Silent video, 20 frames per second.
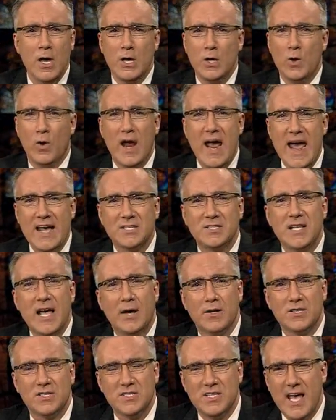You are asked now
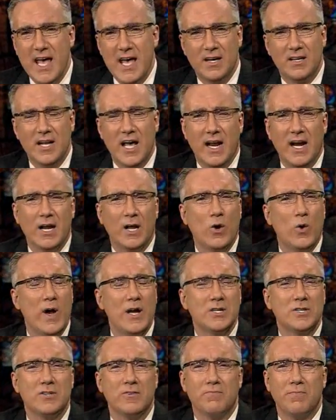to stand not on a
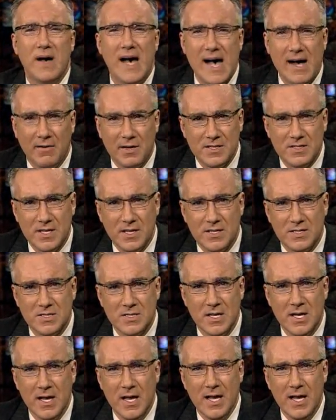question of politics,